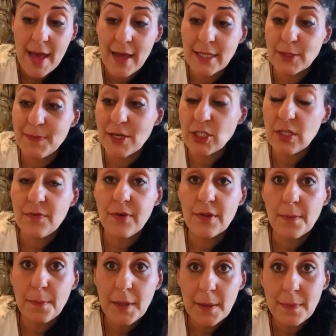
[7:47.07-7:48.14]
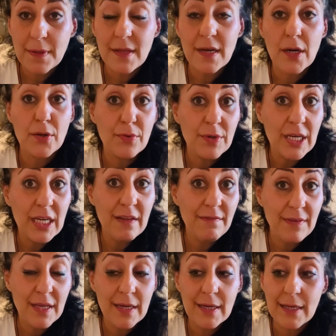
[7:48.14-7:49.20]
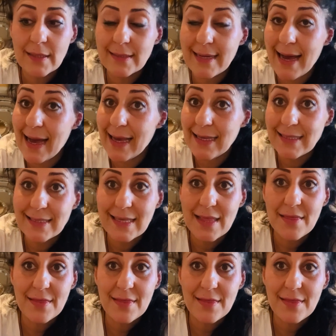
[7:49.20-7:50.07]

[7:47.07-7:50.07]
and especially for the people that are really vegan, guys,